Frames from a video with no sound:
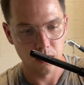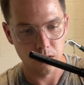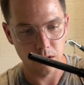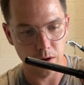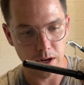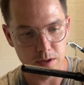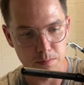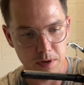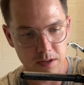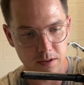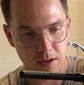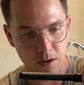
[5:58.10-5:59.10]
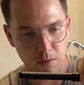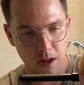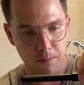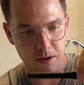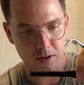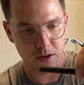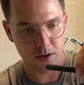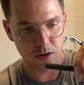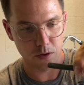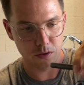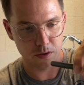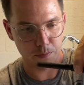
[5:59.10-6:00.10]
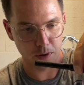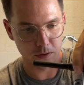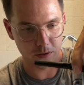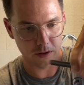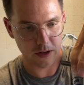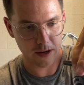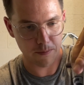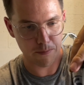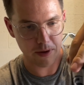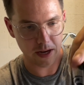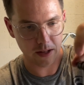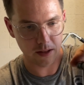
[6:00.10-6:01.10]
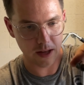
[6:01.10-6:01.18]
You guys missed it. Well, I missed it too. Supposedly a big